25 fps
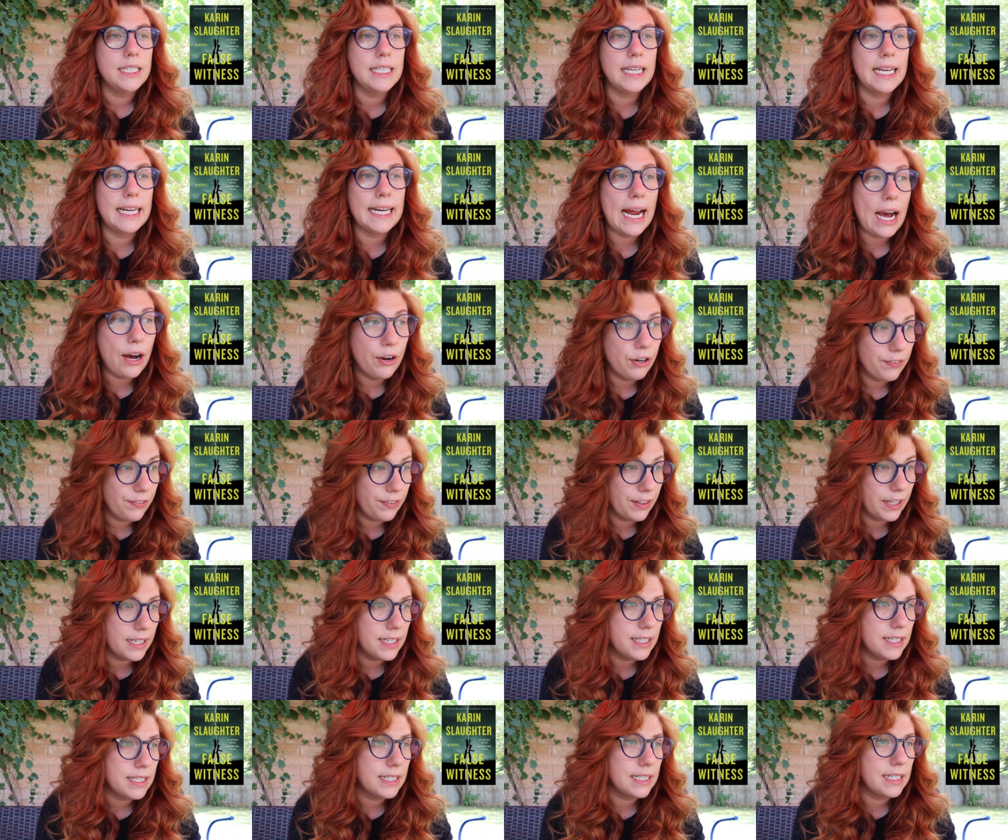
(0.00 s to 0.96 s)
to get out of
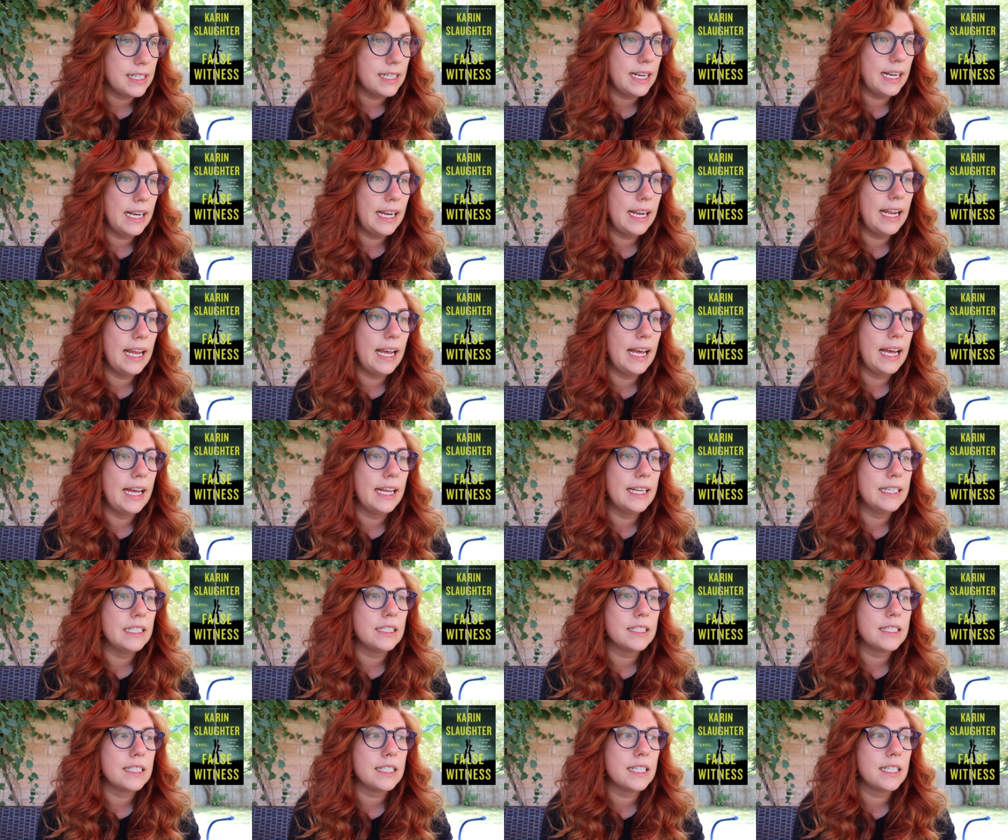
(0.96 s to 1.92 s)
this
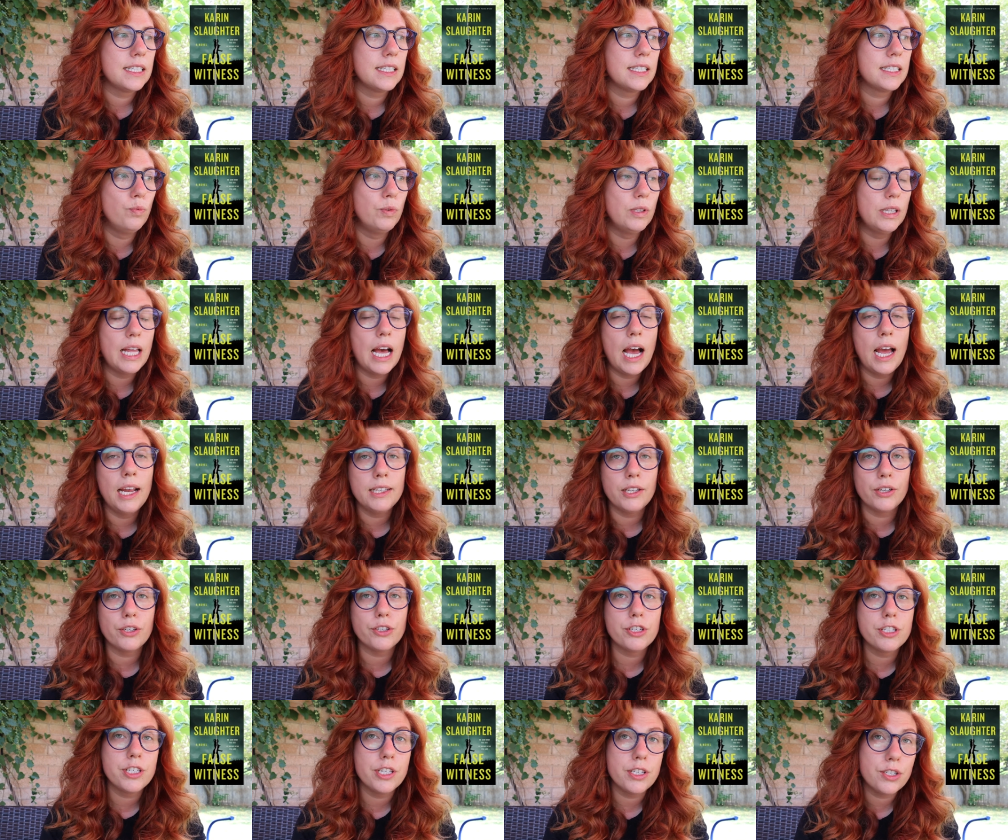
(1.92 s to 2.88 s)
and relying on
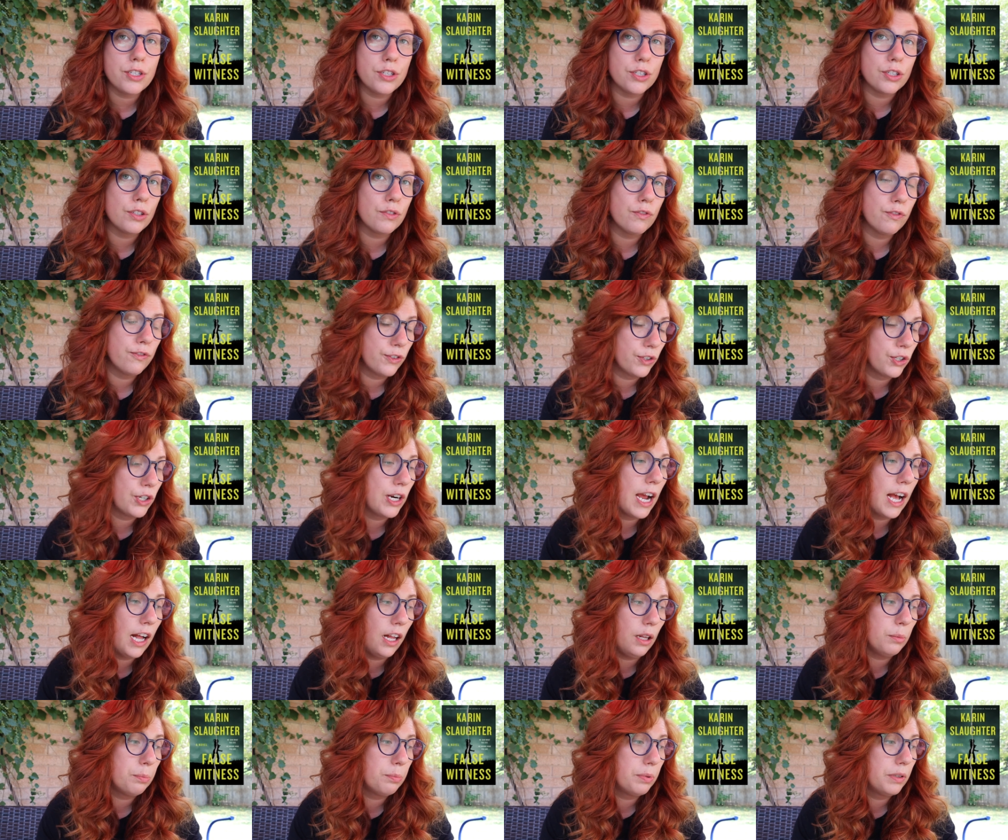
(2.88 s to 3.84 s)
her sister for
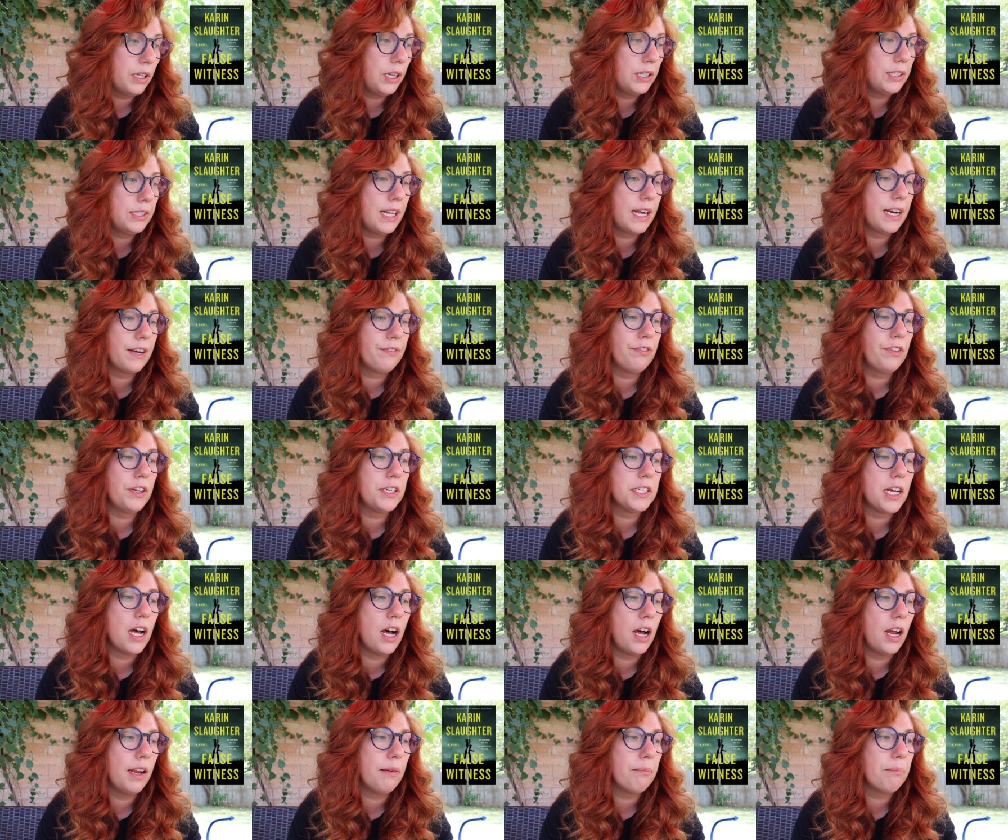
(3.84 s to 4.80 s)
help a lot of the
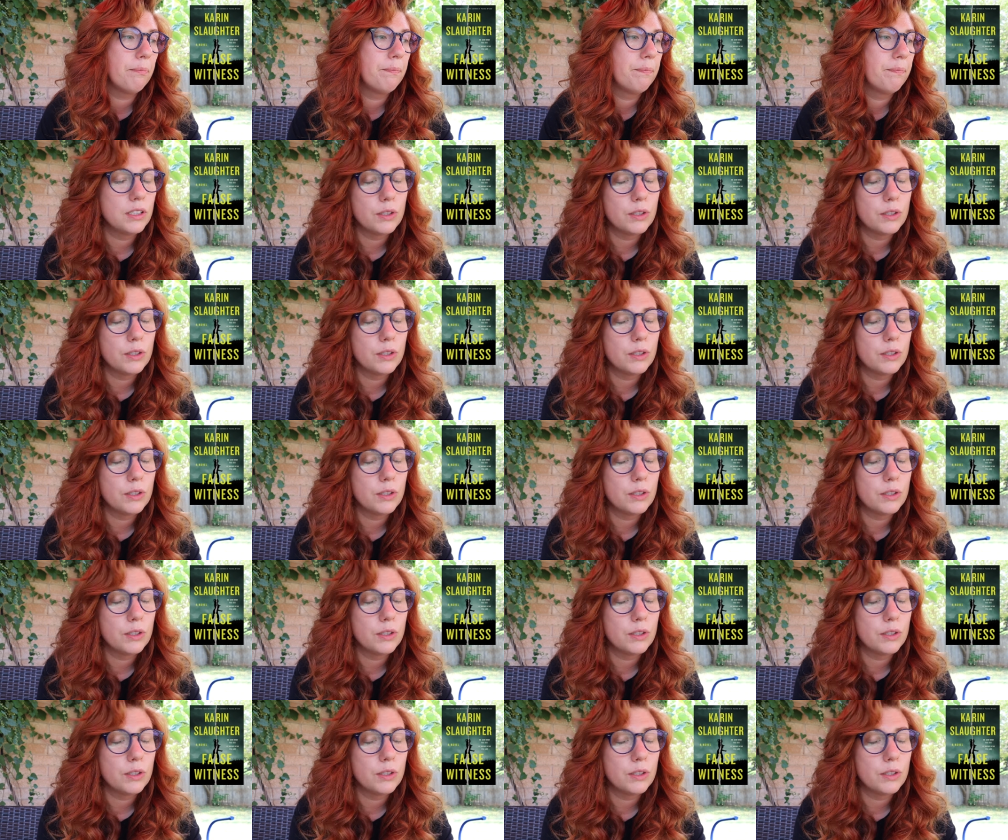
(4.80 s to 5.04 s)
time.